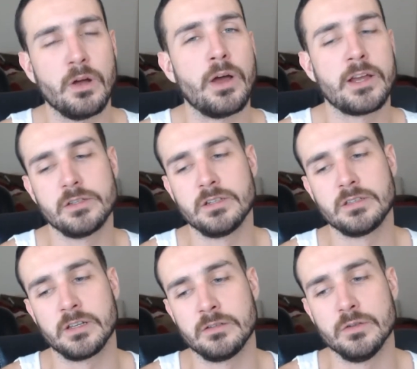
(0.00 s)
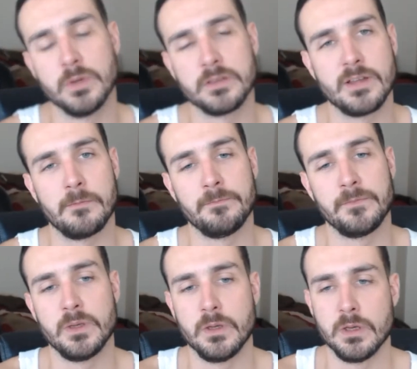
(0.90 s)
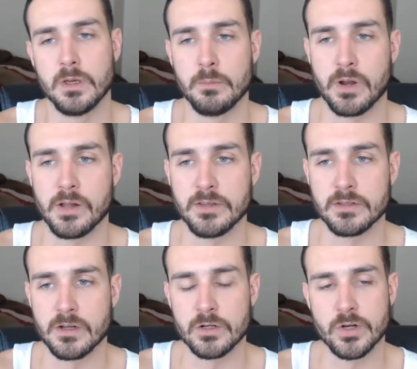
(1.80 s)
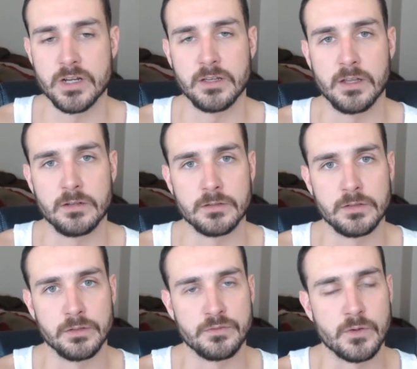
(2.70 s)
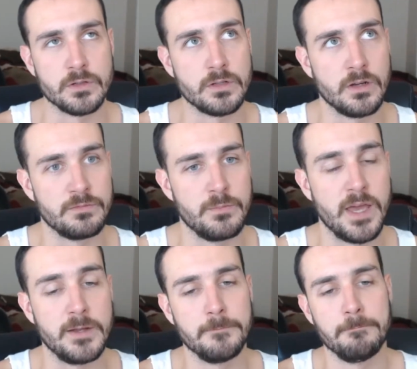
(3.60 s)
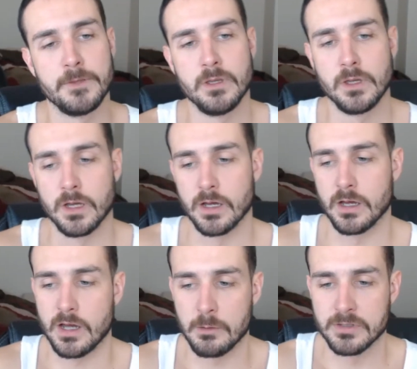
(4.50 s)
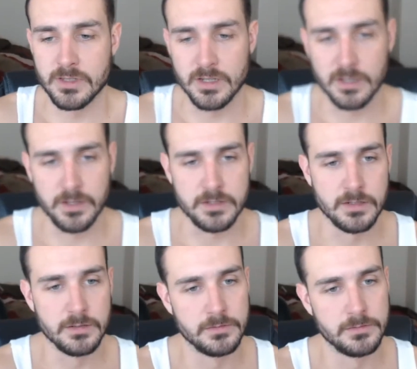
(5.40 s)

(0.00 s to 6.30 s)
Oh, actually, it's like 2 months now. But I didn't start training again until the 1st of May. I was sitting at like,